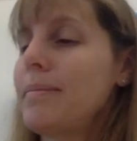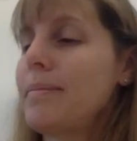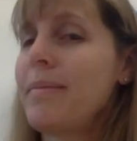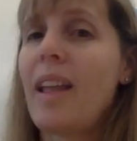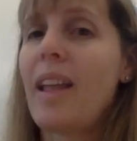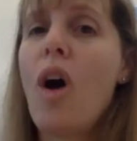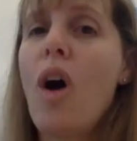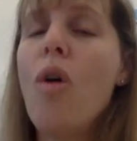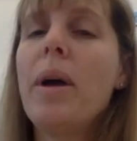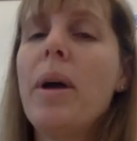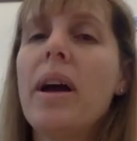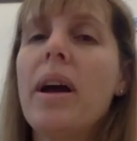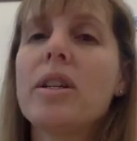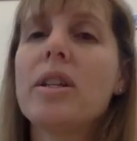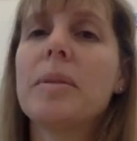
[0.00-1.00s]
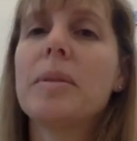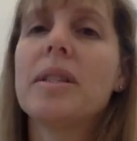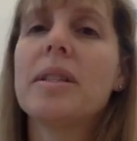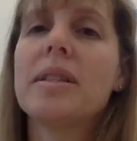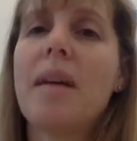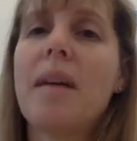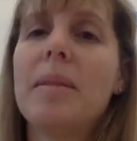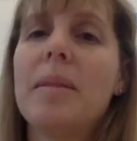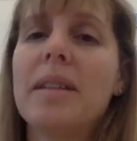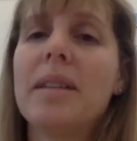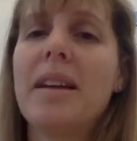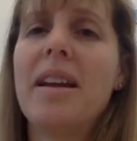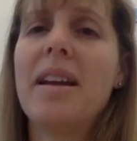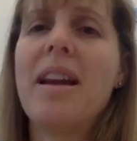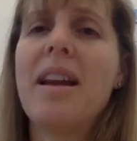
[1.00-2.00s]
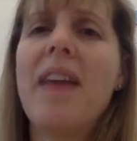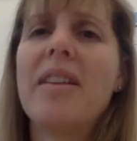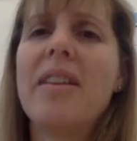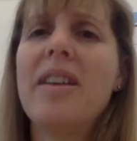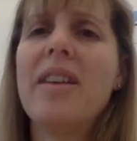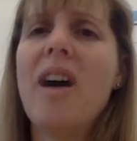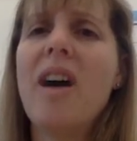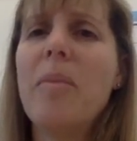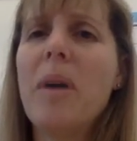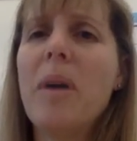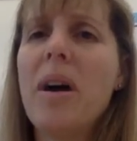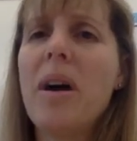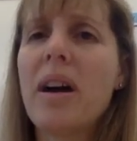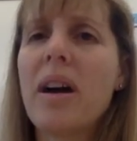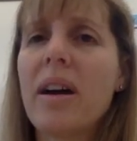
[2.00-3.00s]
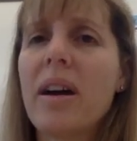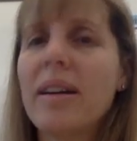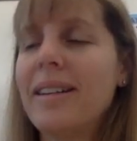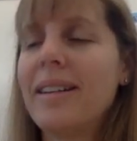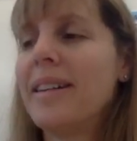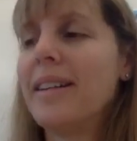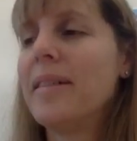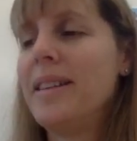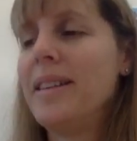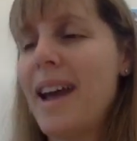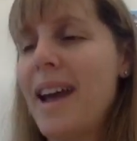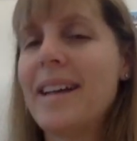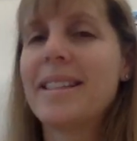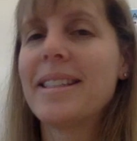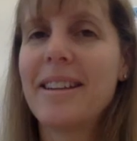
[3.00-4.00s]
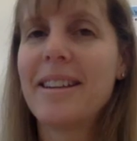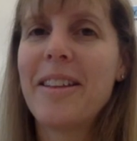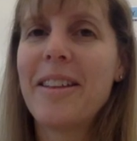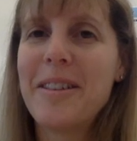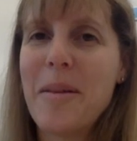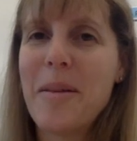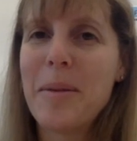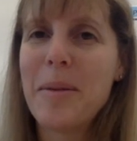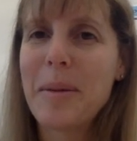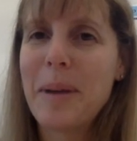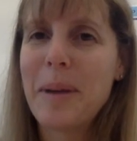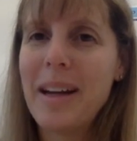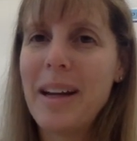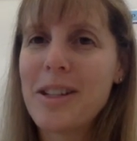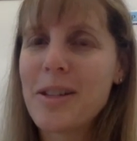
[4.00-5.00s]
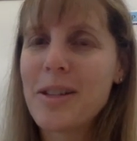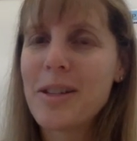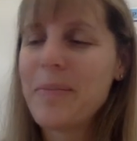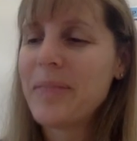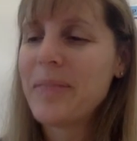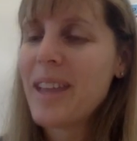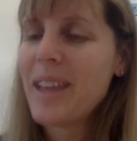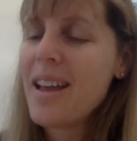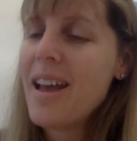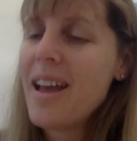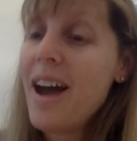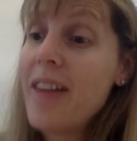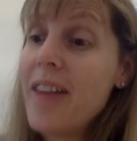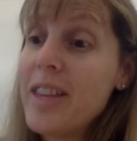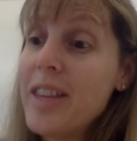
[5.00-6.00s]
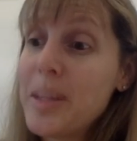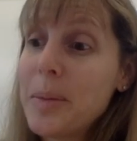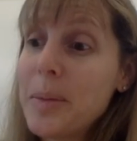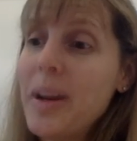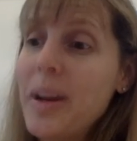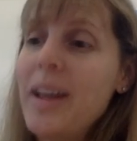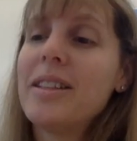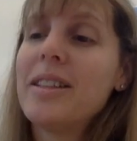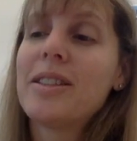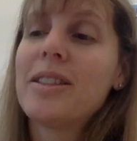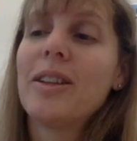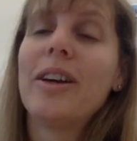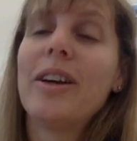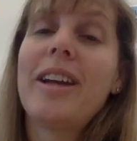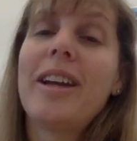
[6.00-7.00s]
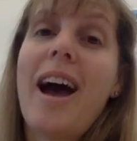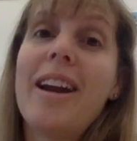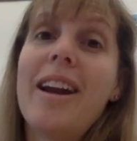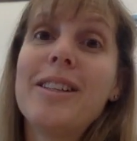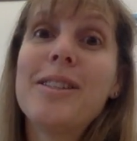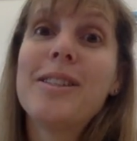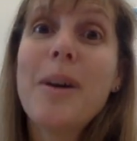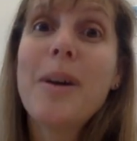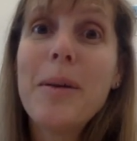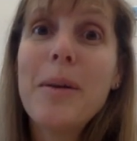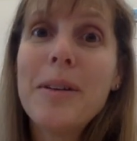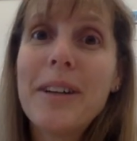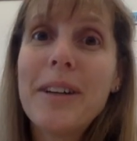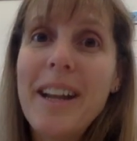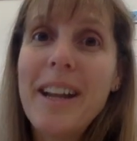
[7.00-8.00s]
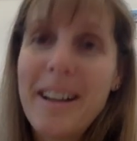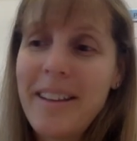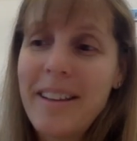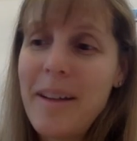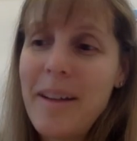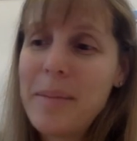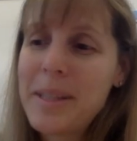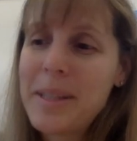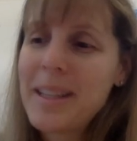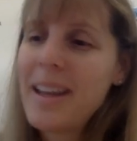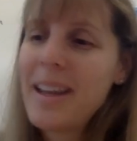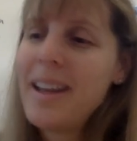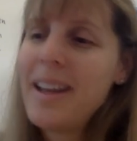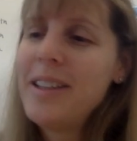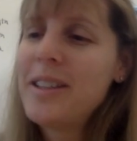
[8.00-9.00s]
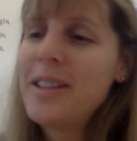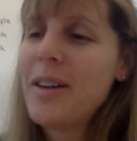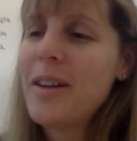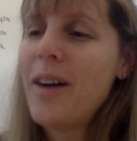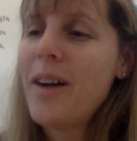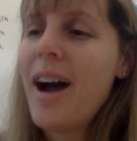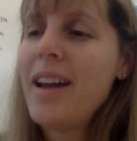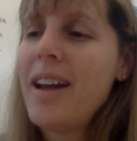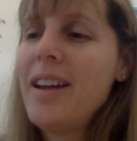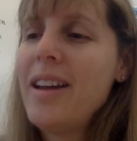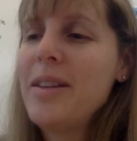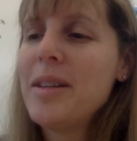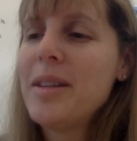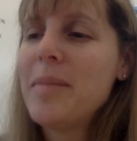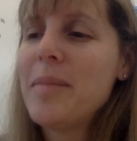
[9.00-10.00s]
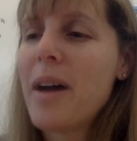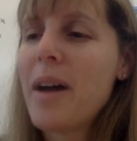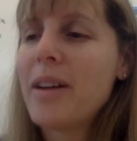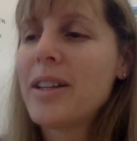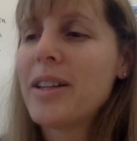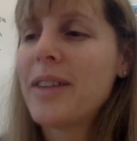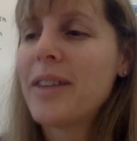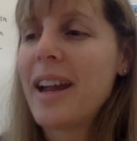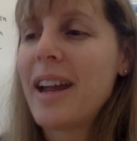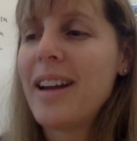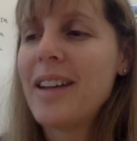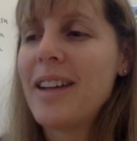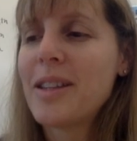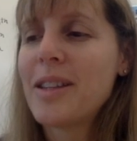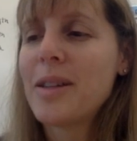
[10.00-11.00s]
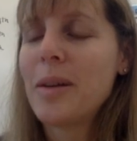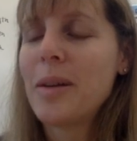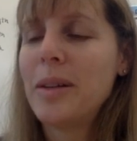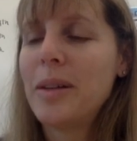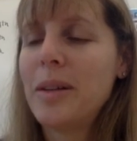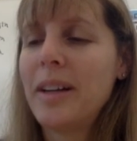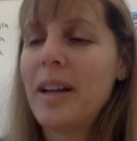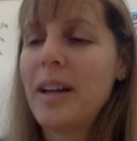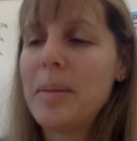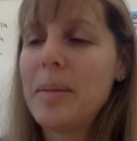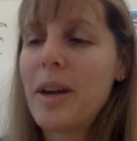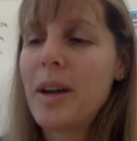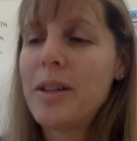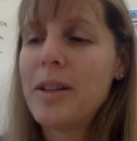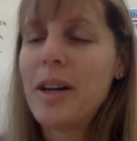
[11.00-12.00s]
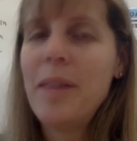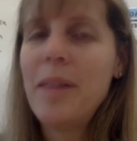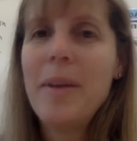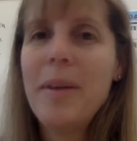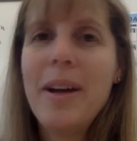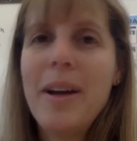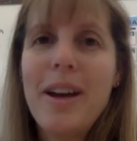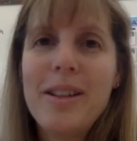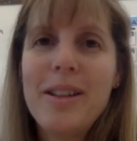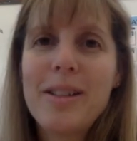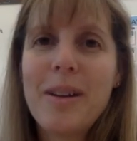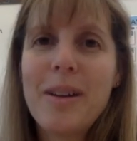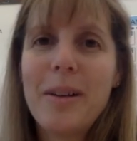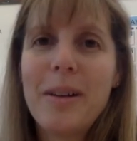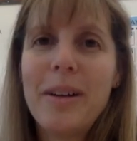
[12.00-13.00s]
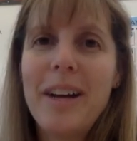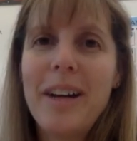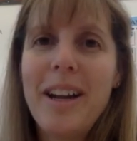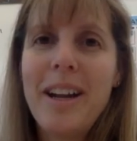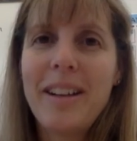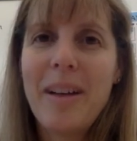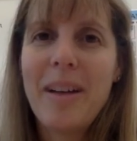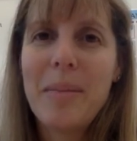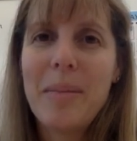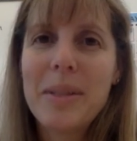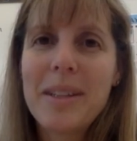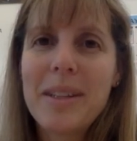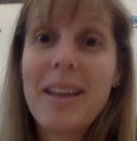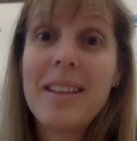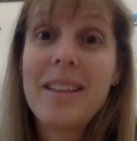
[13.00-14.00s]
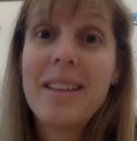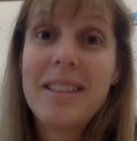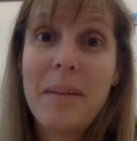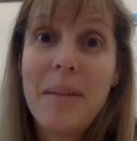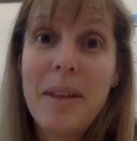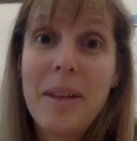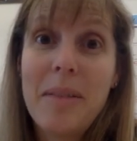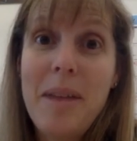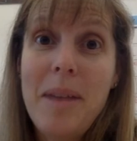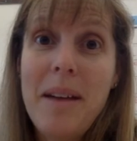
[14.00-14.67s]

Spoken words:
Oh my gosh, Mrs. Tomlinson, another notebook. Yes, another notebook page. This one is to look at a solar eclipse. So I can use a model to recognize a solar eclipse. Our term, solar eclipse. Say it with me.